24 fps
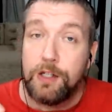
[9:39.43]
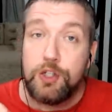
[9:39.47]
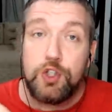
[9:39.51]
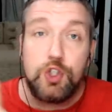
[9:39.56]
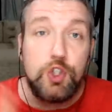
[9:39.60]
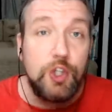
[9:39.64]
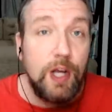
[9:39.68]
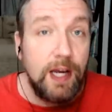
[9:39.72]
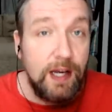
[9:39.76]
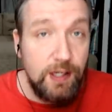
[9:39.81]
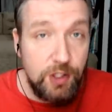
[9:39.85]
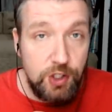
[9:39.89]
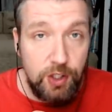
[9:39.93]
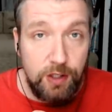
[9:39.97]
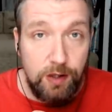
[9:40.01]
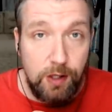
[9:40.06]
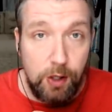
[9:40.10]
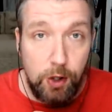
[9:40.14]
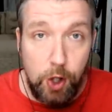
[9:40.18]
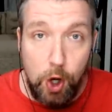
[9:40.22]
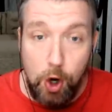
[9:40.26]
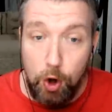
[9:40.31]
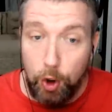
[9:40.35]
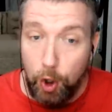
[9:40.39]
changing
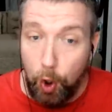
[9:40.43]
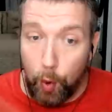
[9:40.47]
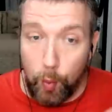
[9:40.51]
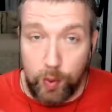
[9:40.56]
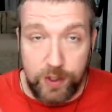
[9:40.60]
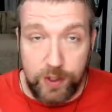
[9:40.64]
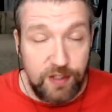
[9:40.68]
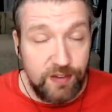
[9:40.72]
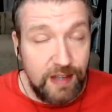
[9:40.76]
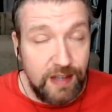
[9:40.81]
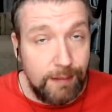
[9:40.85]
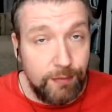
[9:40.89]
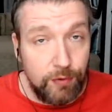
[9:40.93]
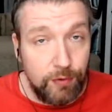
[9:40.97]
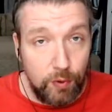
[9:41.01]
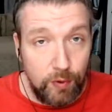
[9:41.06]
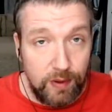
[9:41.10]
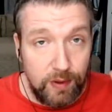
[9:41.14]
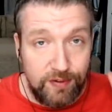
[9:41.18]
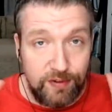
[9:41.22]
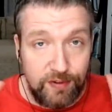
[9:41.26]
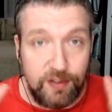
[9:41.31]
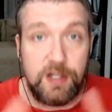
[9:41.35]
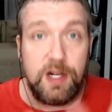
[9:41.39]
the logo, which is
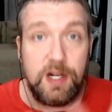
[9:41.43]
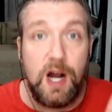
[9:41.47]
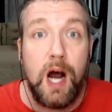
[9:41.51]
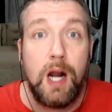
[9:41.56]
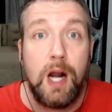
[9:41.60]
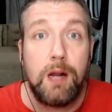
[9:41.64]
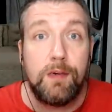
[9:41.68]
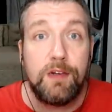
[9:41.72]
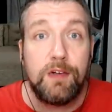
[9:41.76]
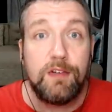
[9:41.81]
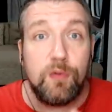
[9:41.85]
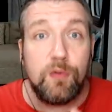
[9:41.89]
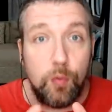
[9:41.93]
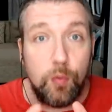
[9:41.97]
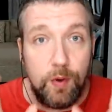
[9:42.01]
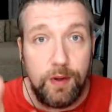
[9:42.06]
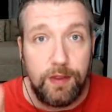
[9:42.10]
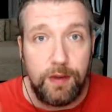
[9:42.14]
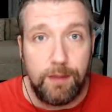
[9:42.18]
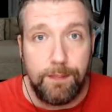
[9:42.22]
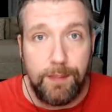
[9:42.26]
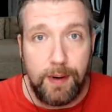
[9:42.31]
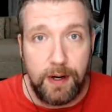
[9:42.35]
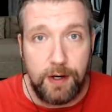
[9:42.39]
absolutely synonymous
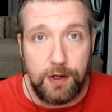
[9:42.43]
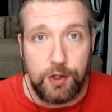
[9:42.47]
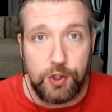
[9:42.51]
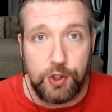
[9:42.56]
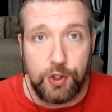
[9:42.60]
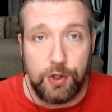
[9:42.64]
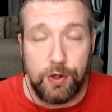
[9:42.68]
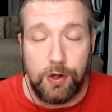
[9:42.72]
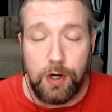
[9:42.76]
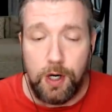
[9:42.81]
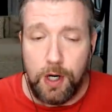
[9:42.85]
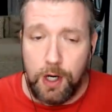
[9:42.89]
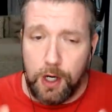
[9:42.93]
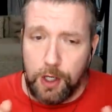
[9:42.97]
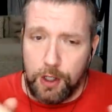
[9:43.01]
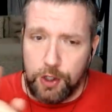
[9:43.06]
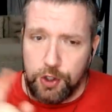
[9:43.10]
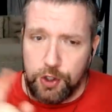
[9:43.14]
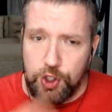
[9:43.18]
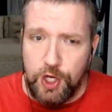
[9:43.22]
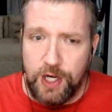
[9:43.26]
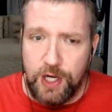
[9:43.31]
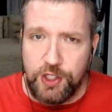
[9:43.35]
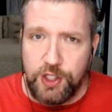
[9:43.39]
with the Punisher,
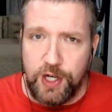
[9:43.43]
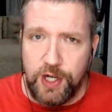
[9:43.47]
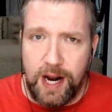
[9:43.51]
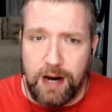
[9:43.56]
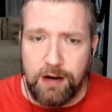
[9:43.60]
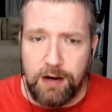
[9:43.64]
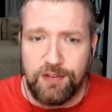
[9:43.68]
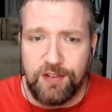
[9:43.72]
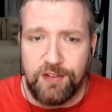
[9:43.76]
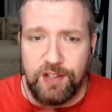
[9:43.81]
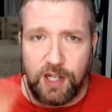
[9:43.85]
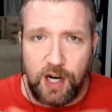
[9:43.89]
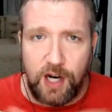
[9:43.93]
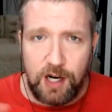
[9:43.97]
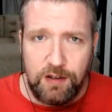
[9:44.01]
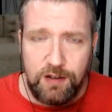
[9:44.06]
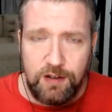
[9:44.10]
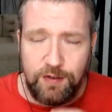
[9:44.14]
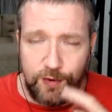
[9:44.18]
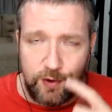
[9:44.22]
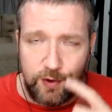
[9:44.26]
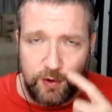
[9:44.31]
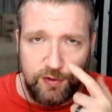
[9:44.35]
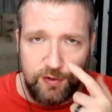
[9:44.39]
changing out his
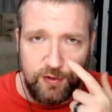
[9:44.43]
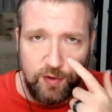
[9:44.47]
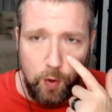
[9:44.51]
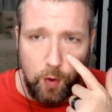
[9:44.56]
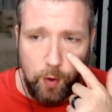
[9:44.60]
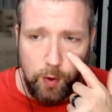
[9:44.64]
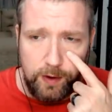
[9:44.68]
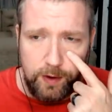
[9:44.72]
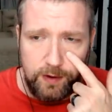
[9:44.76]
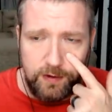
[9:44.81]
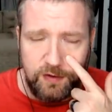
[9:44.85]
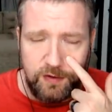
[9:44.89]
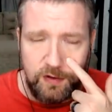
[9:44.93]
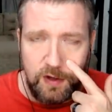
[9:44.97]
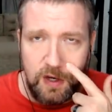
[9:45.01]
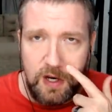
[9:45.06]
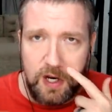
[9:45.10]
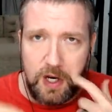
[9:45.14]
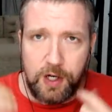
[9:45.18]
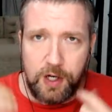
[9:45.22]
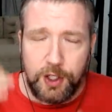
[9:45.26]
guns for swords,